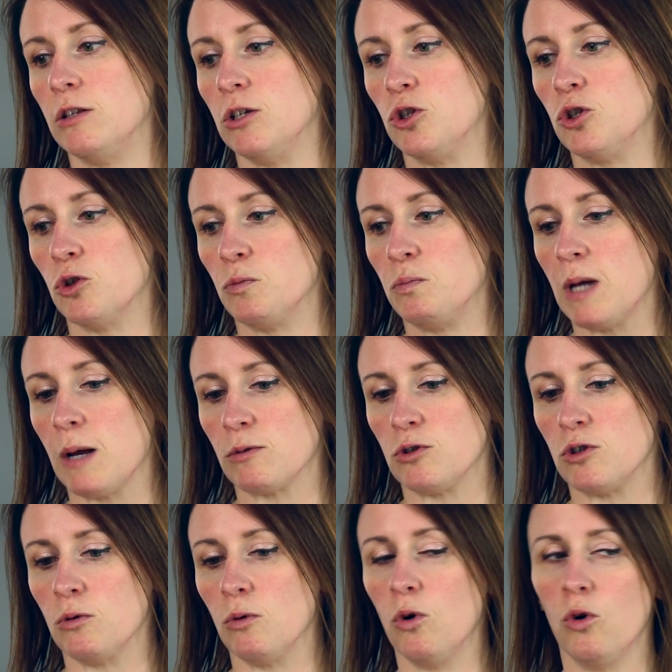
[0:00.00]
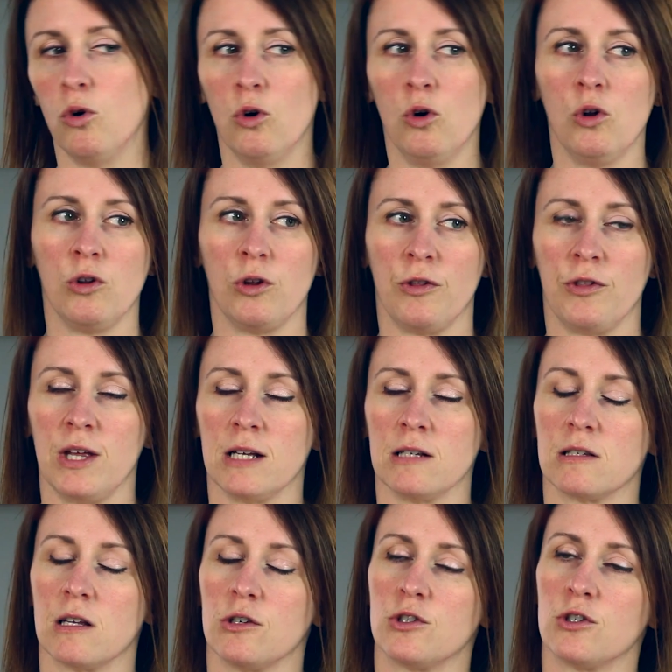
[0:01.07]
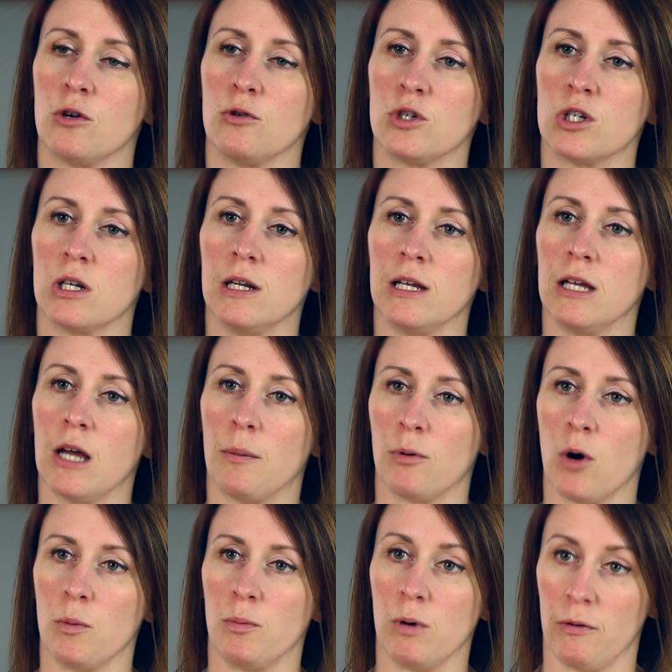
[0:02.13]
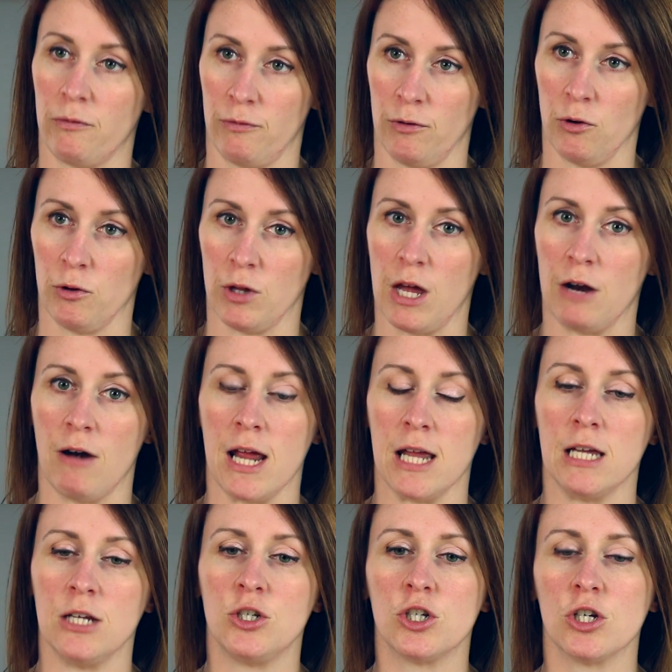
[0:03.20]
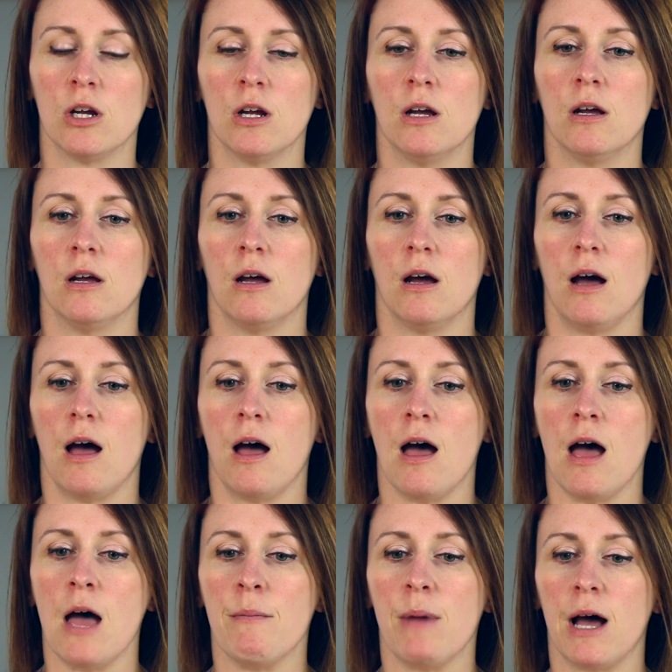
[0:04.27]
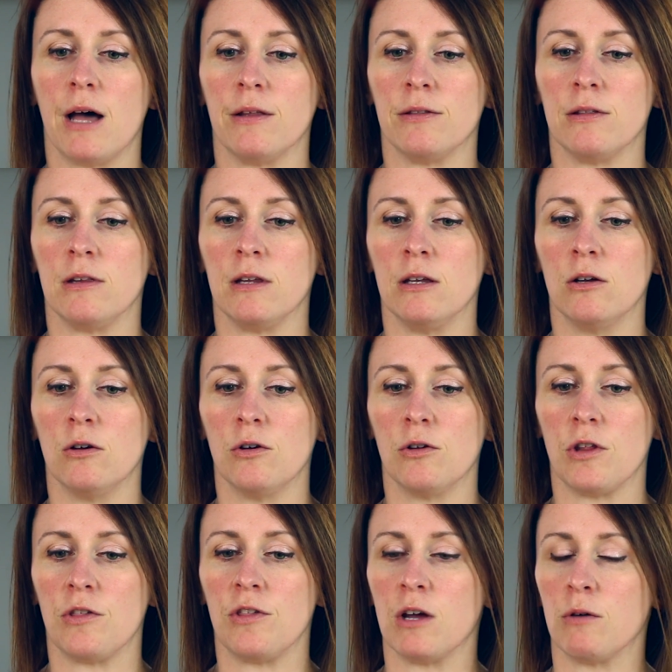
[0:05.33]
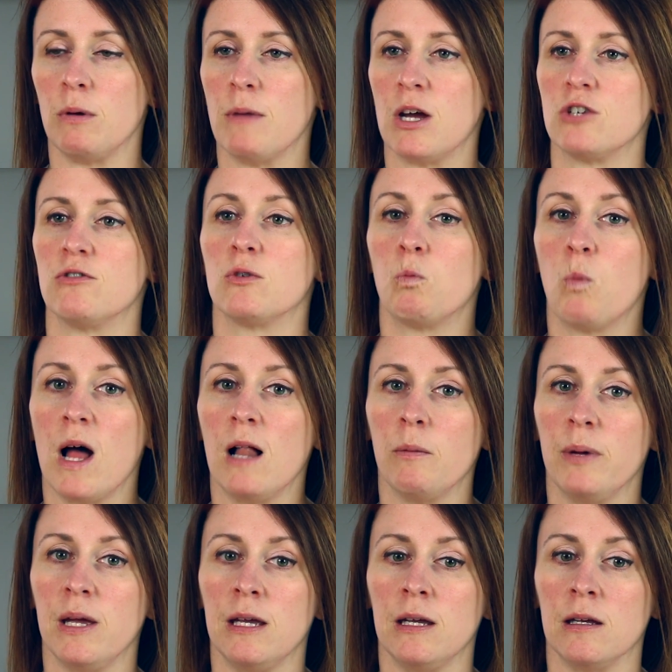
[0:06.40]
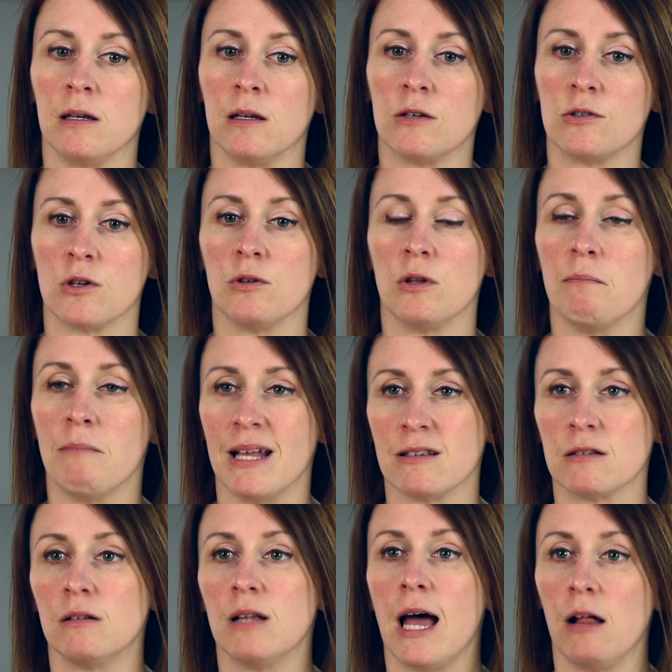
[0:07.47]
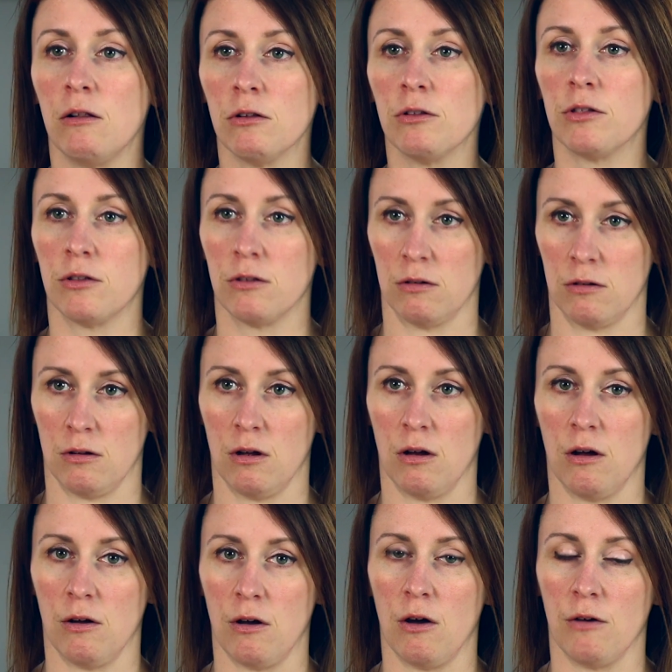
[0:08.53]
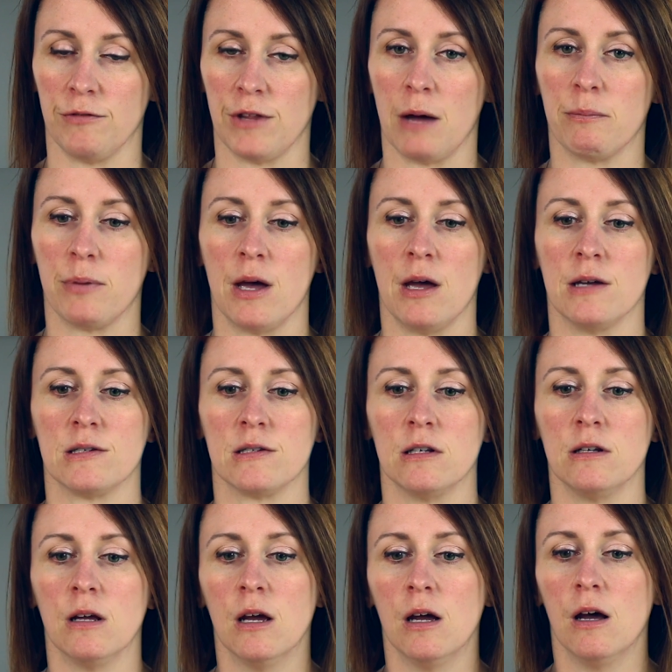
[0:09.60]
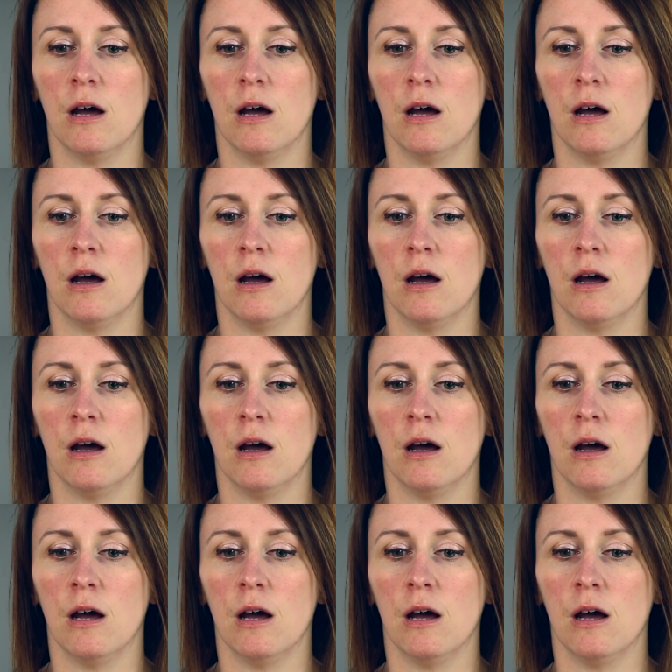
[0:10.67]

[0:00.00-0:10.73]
They should be able to do all the things that are socially appropriate for their age. And the other thing we measure is wellbeing, so the mental health of that person.